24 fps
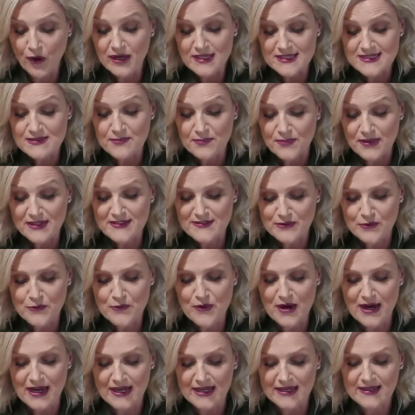best
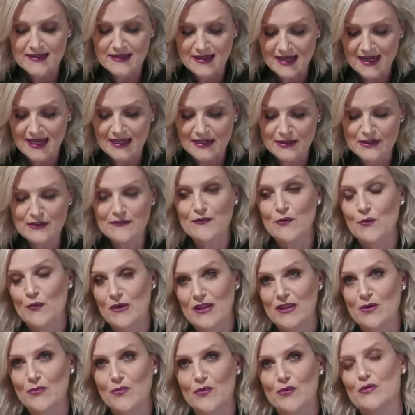grey colours for
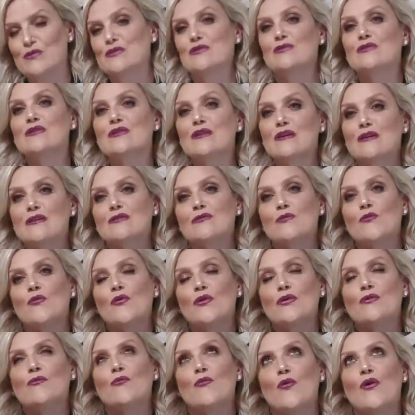weatherboards or so? So
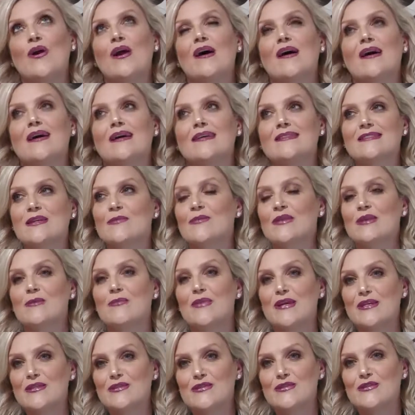what are some of the
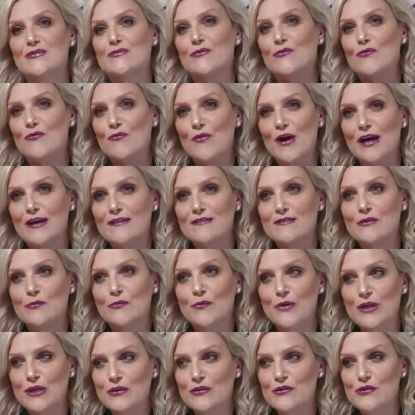best greys that
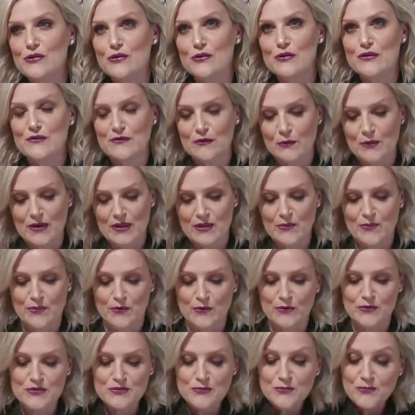we could use for
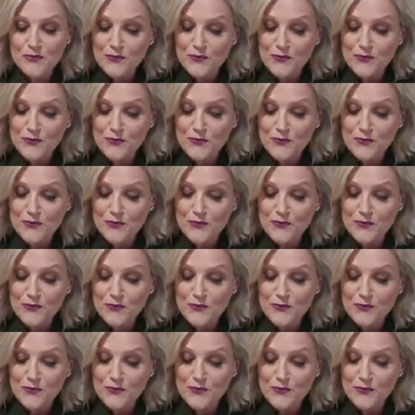weatherboards?